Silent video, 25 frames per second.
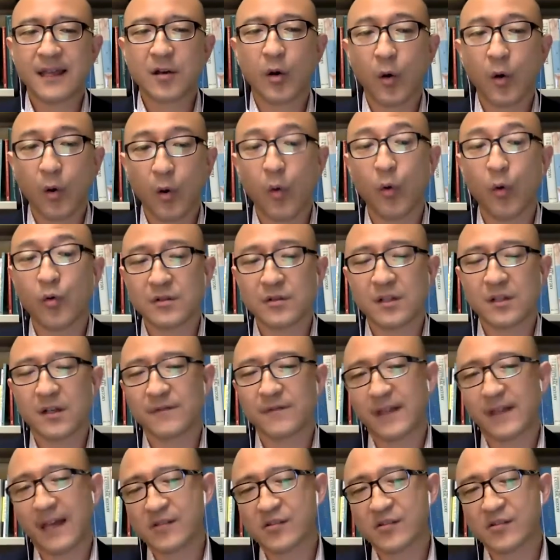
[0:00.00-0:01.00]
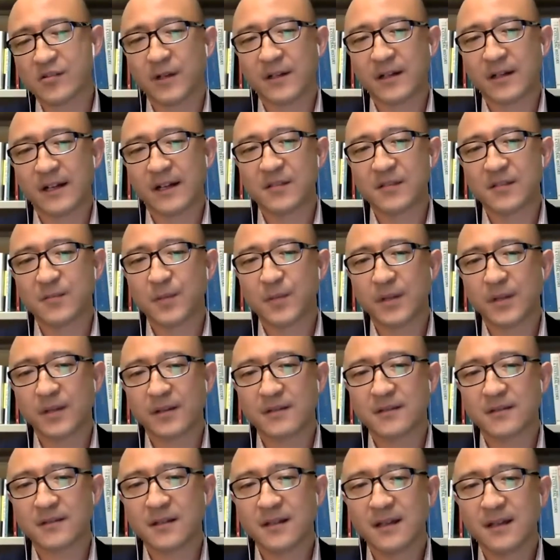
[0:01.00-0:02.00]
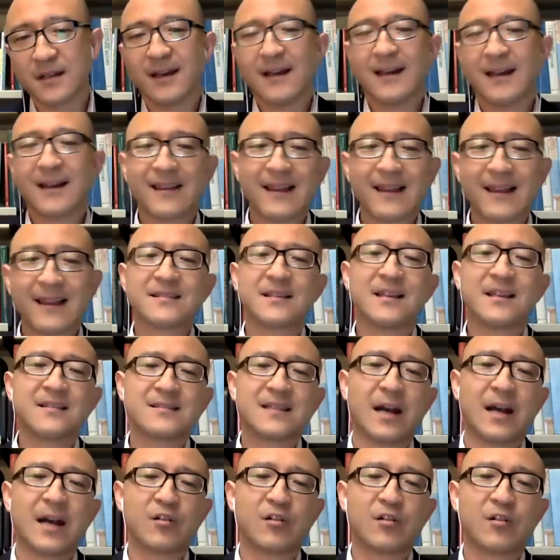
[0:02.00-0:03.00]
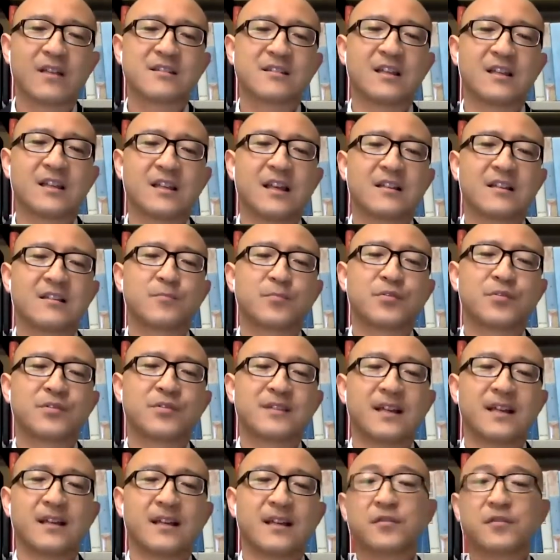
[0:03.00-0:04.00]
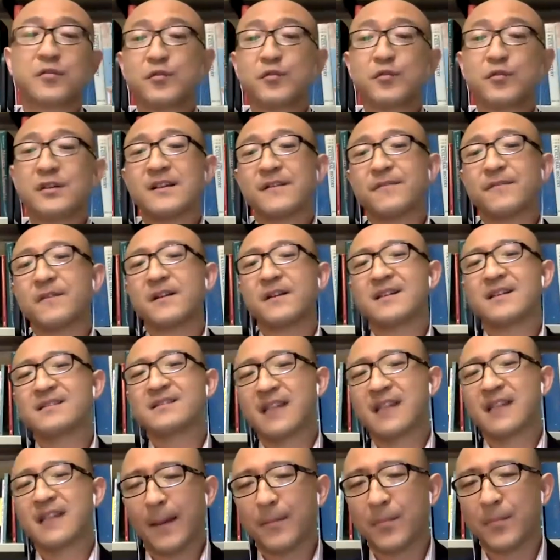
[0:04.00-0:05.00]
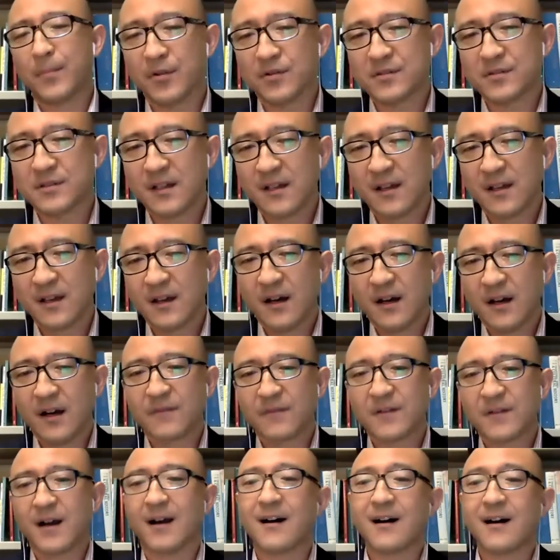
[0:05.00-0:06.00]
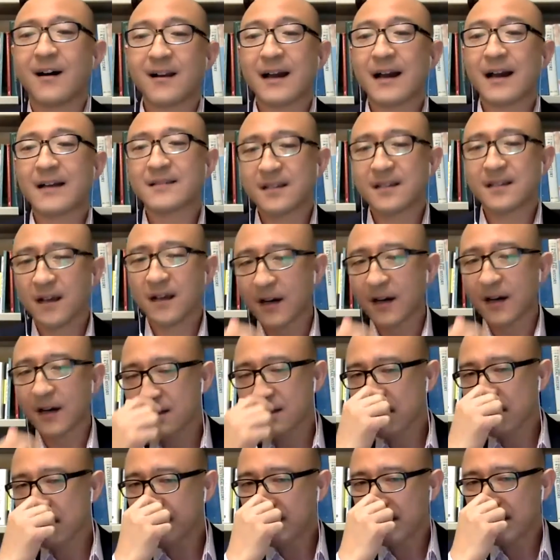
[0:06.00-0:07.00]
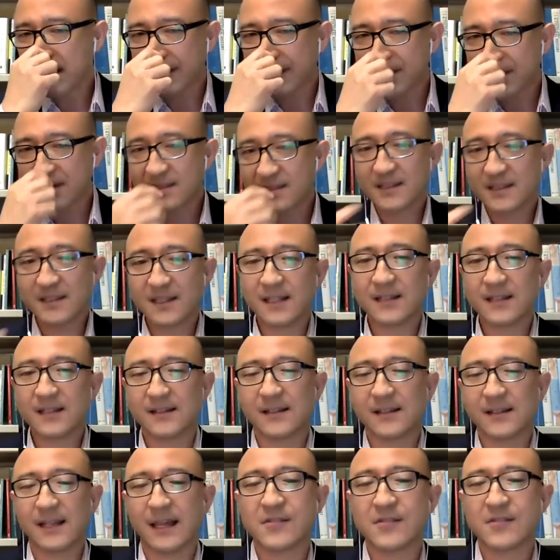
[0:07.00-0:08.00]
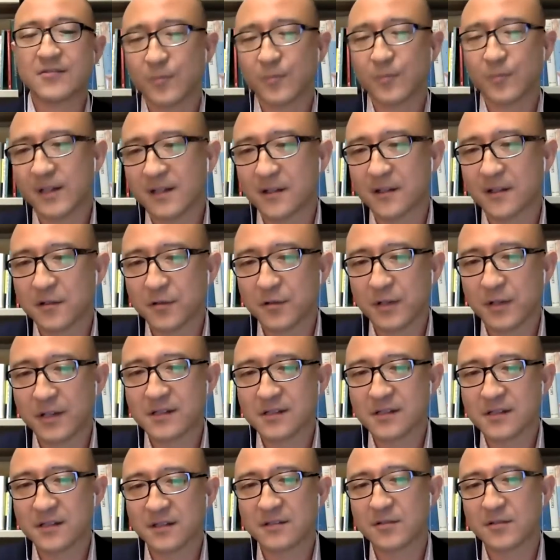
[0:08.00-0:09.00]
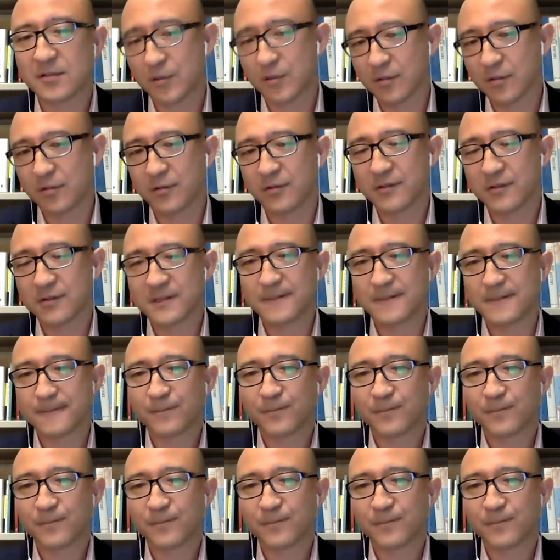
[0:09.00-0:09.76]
hold of the Asian American experience. In that sense, I want to present three different examples of colonizing concepts that I've seen in Asian American Christian circles.